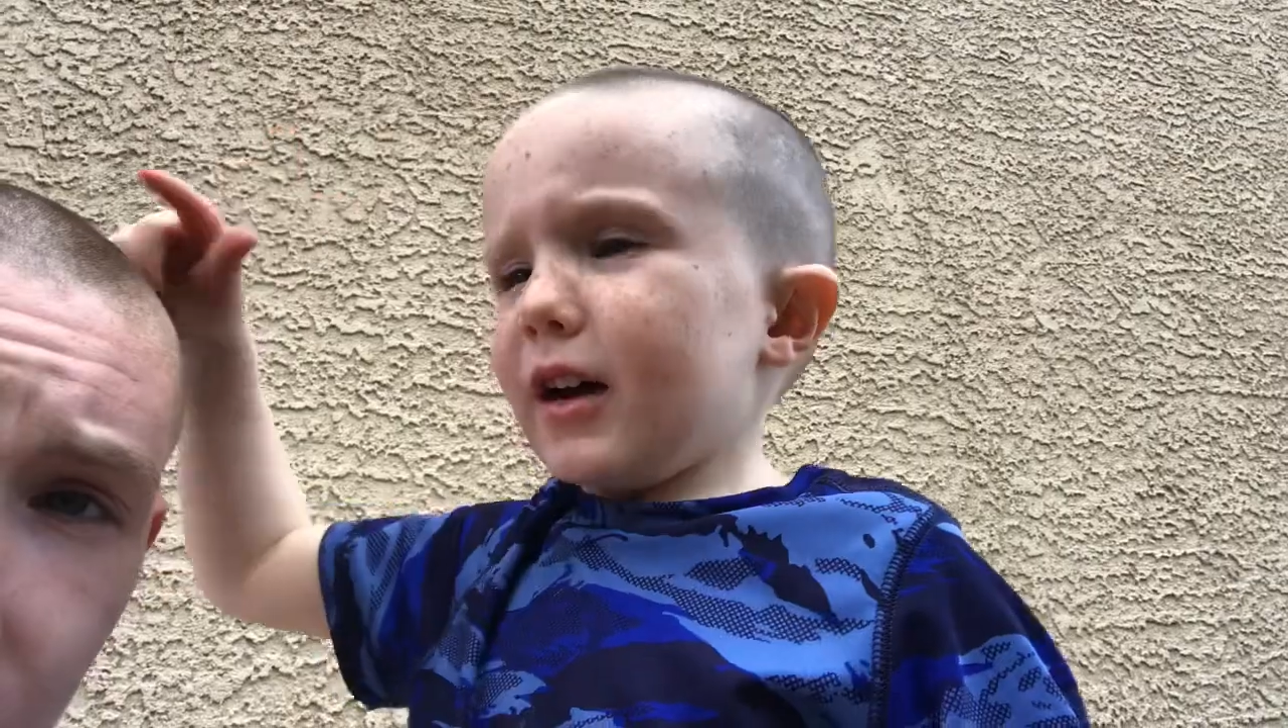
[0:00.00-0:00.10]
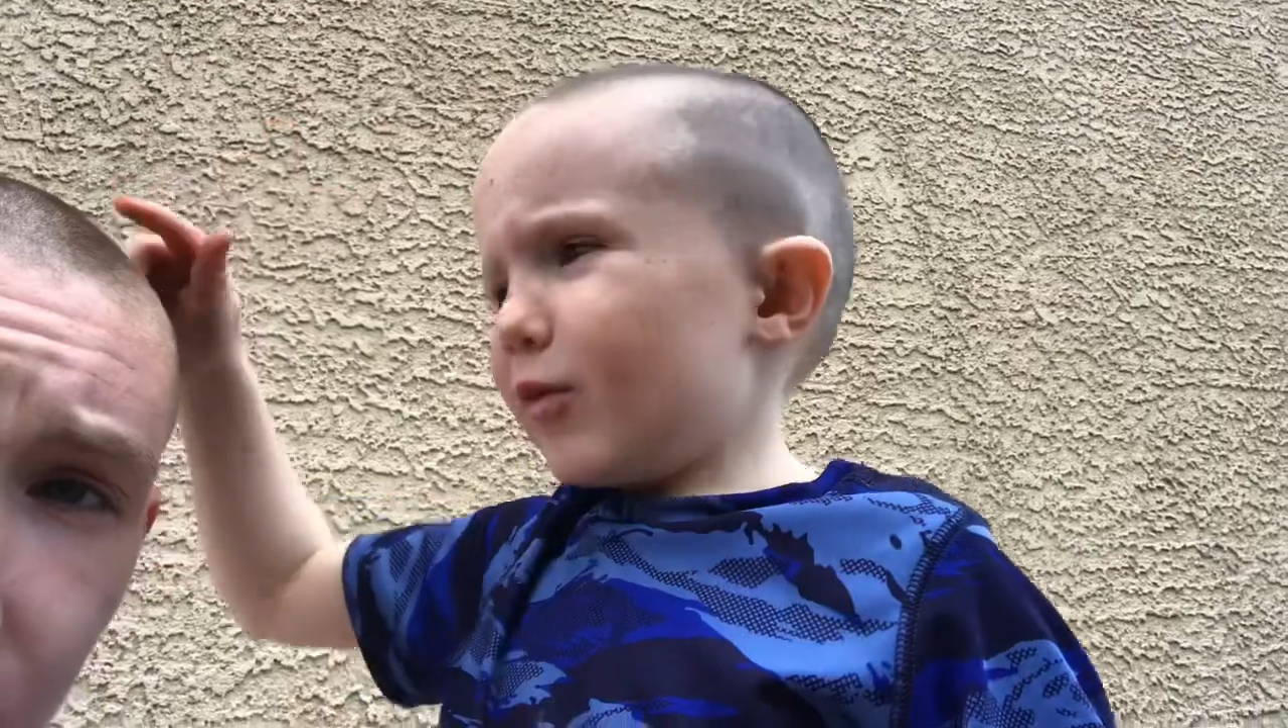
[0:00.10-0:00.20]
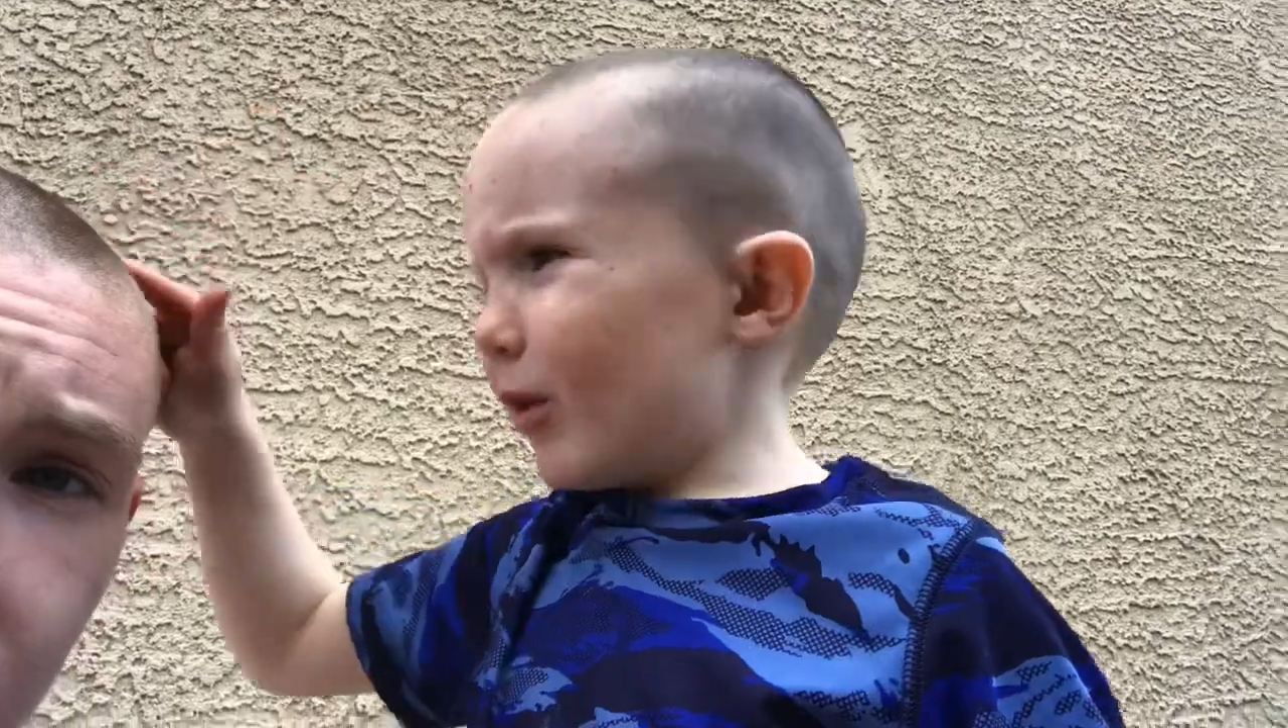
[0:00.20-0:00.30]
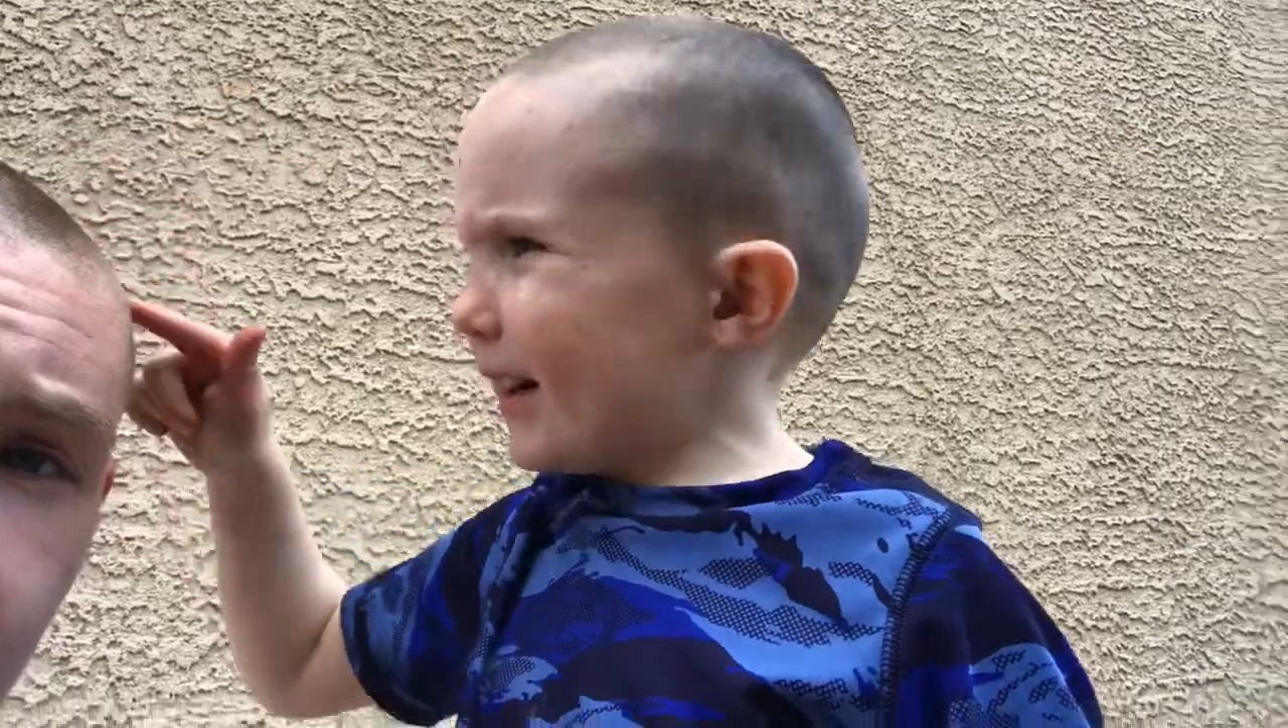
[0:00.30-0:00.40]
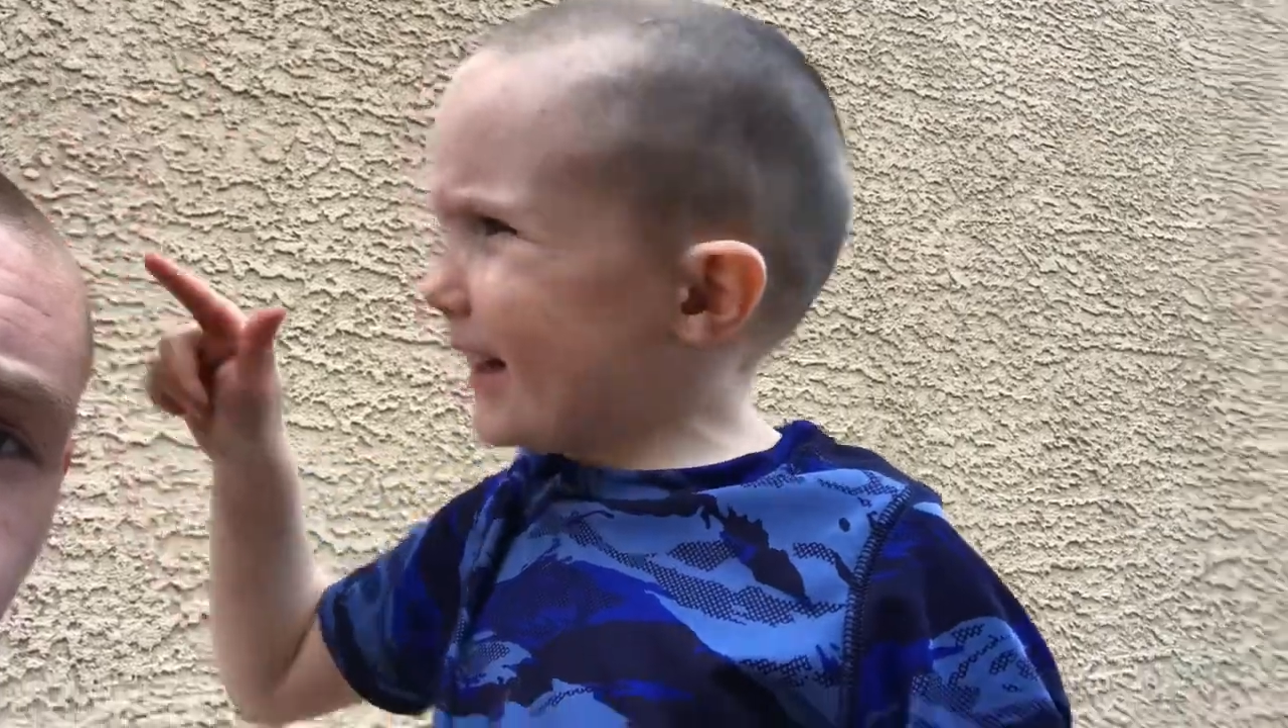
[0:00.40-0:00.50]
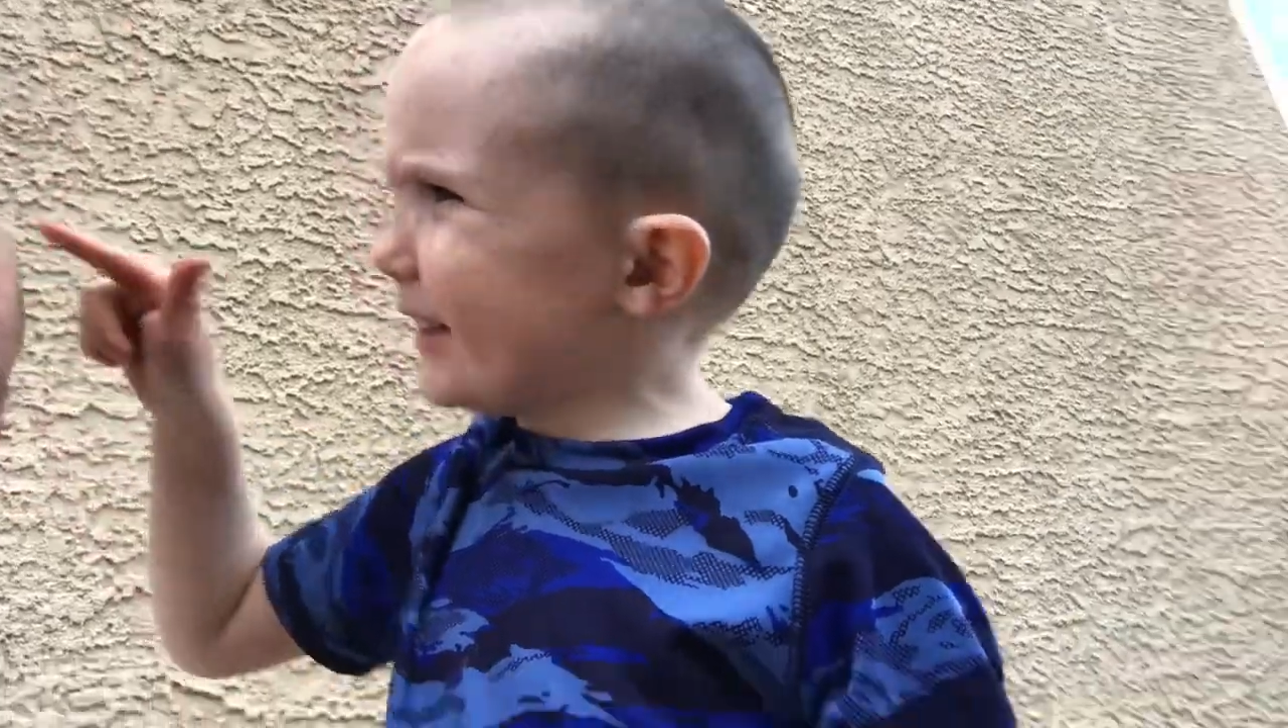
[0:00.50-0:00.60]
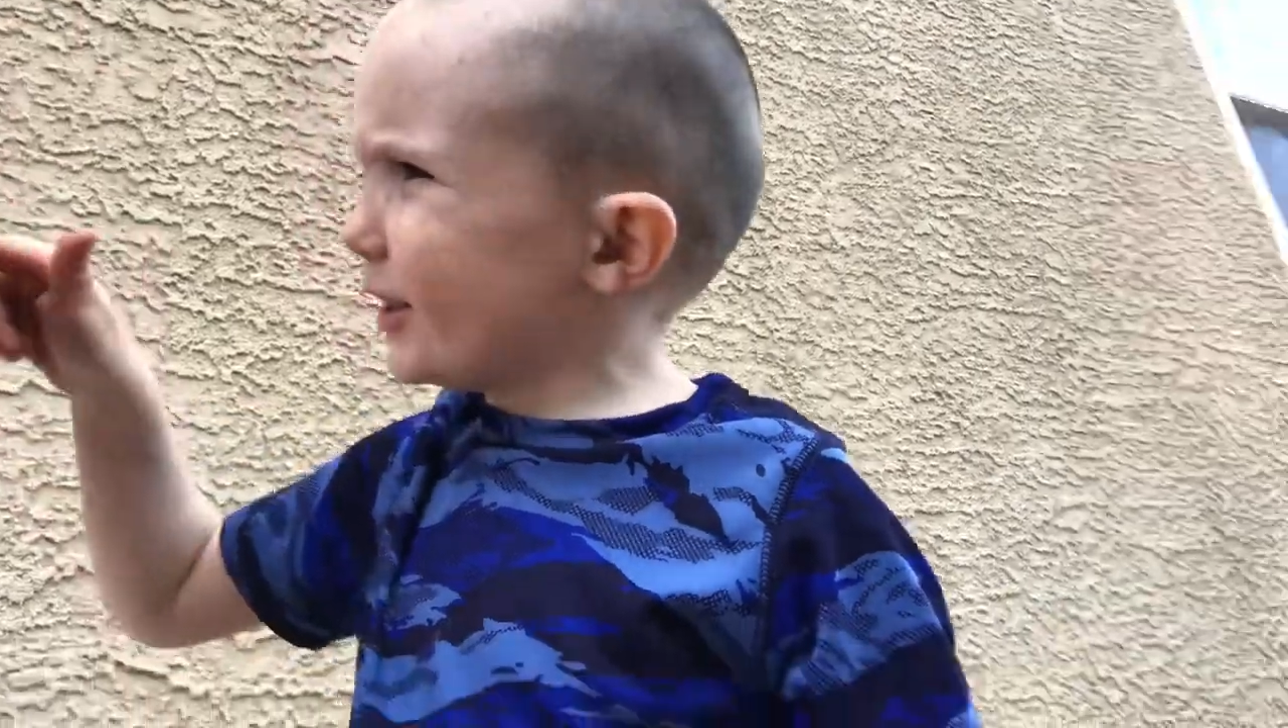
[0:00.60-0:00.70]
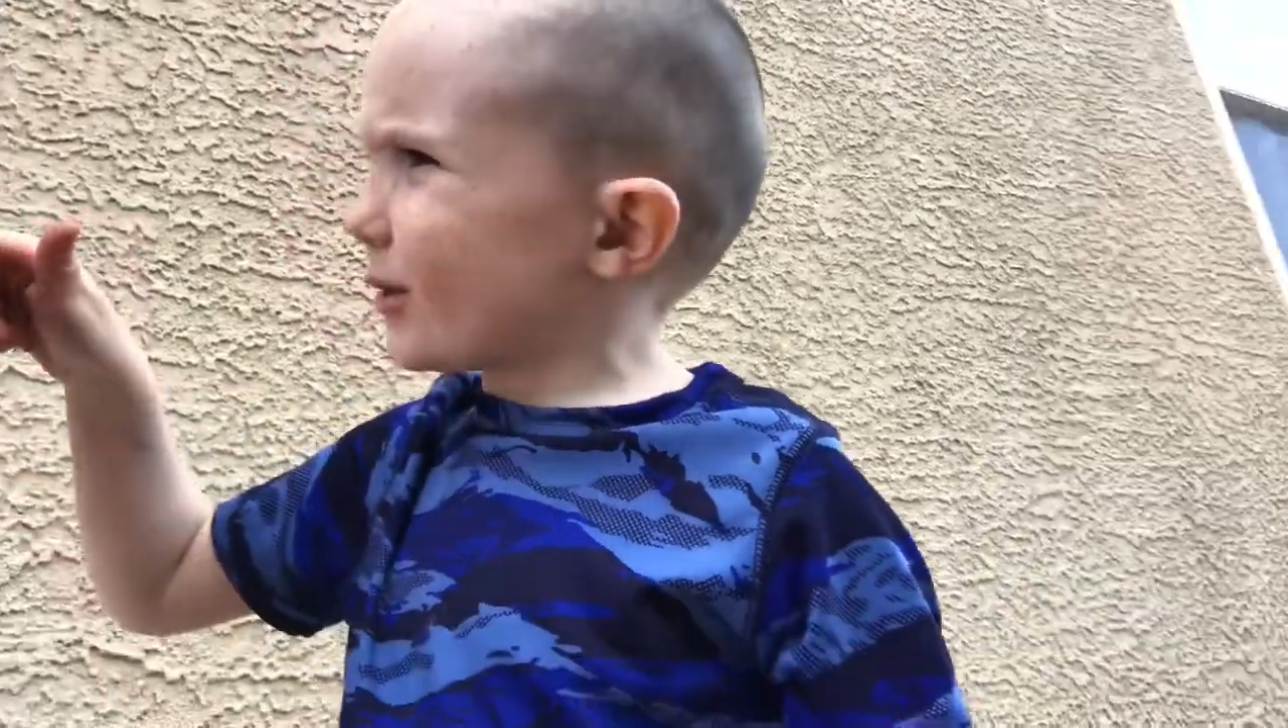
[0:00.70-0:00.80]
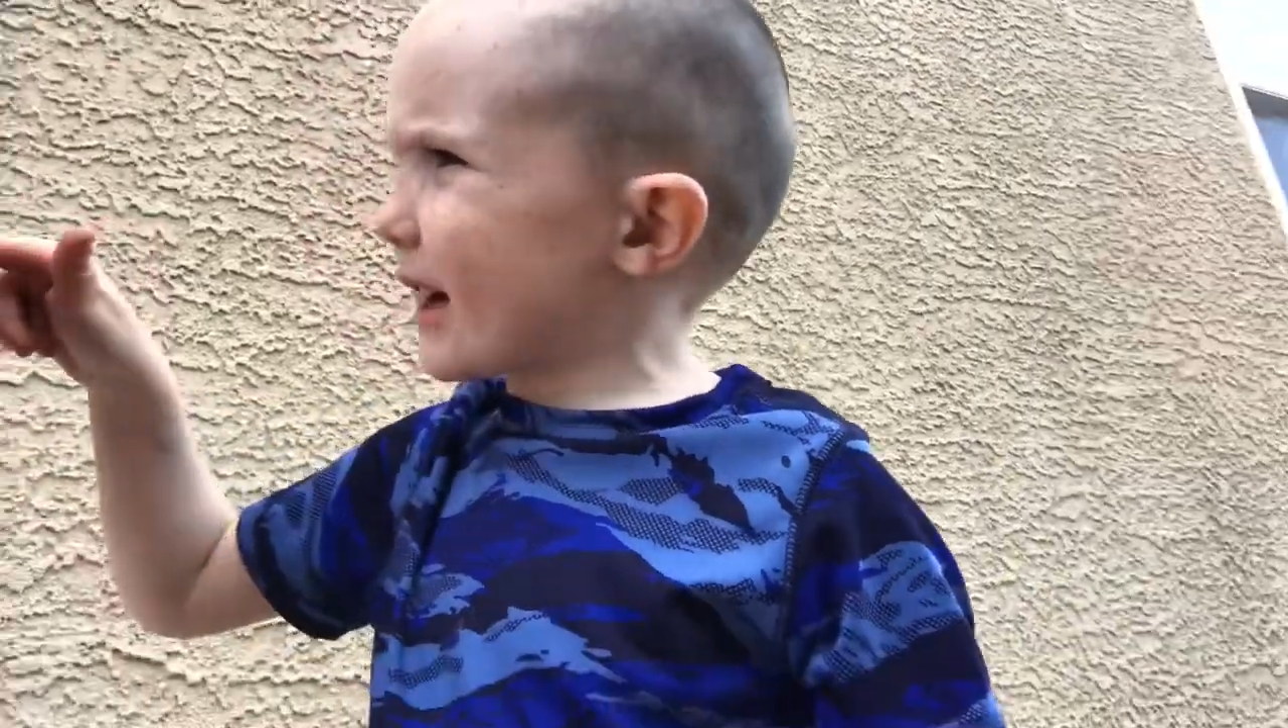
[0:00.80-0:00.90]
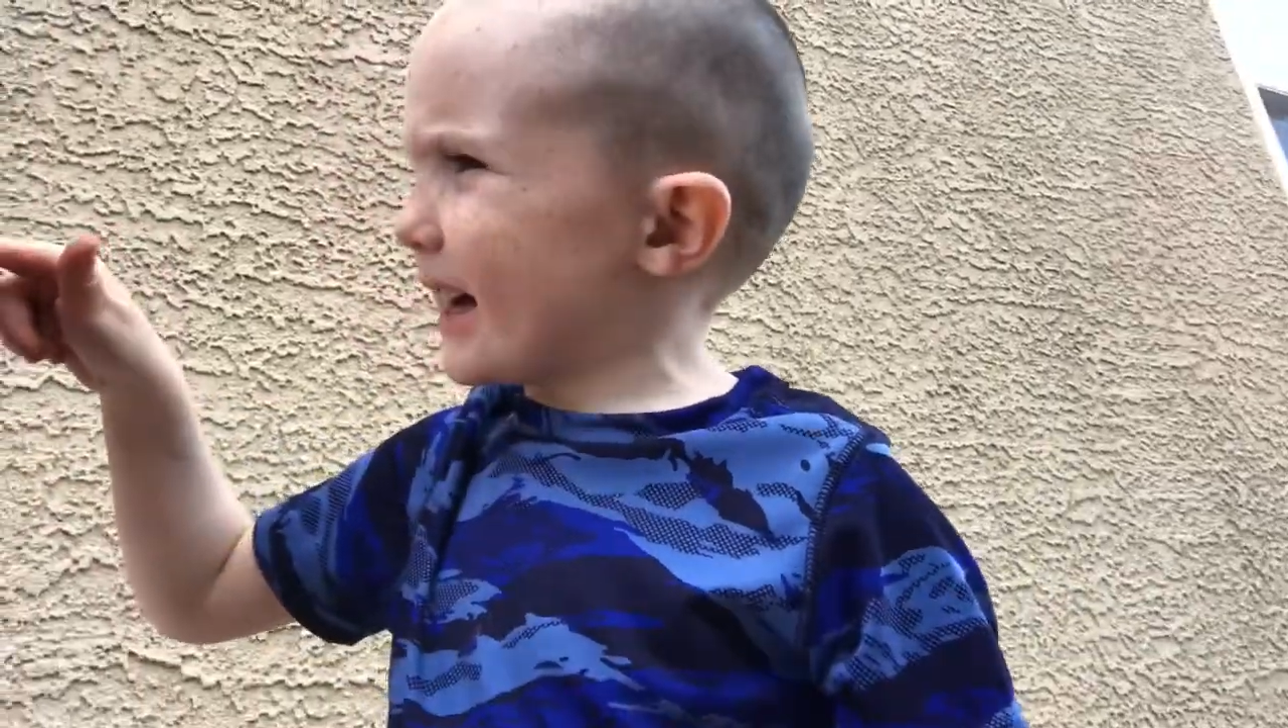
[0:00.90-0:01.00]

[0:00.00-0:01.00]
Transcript: What did you get,